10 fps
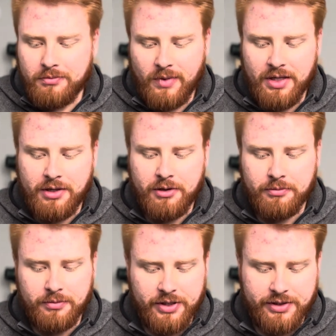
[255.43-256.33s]

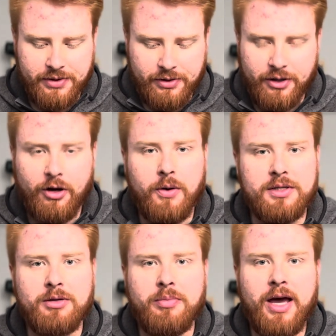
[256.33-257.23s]
because you can always
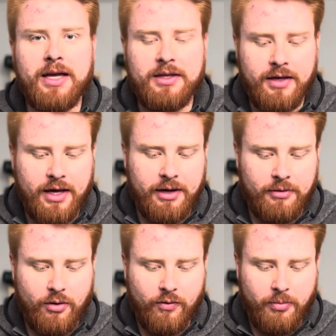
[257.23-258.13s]
unpack, you can't
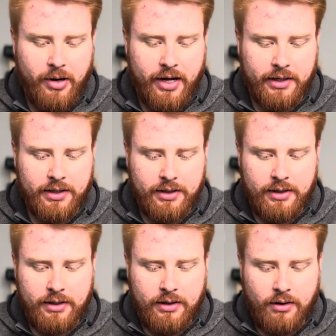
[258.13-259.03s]
overpack,
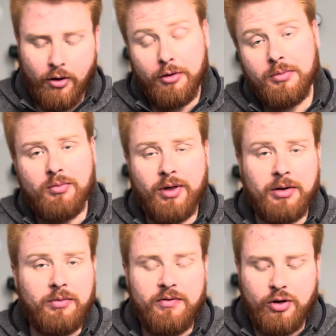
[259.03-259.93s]
or like
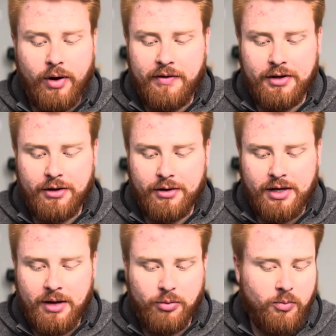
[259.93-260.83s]
if you don't have it in there, you
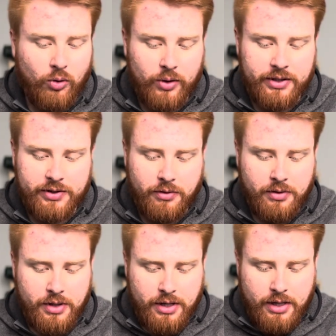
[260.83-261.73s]
can't put more in. So
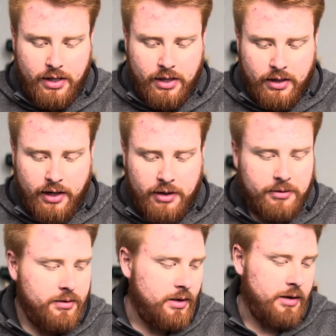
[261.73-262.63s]
yeah,
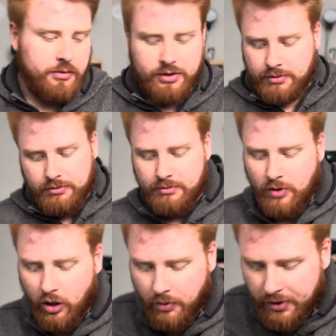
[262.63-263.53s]
I would
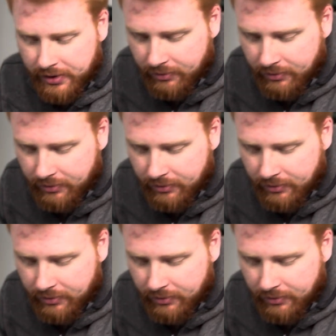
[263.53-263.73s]
always